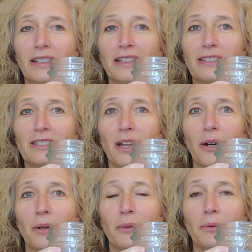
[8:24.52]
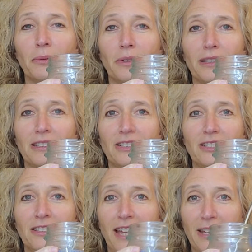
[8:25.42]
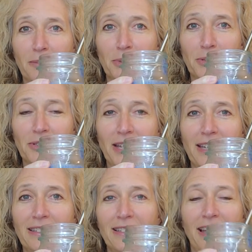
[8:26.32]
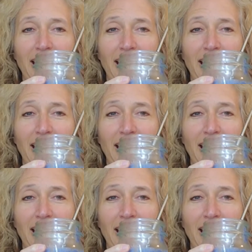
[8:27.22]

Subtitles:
So get your blues in,